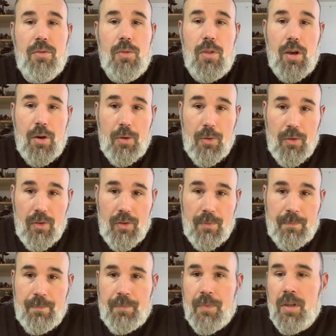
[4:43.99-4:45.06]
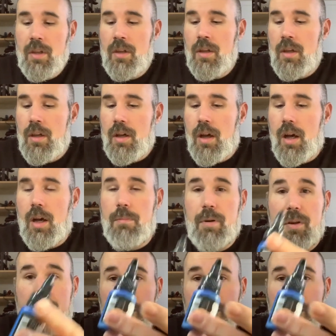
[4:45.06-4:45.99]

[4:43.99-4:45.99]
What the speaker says: those. But if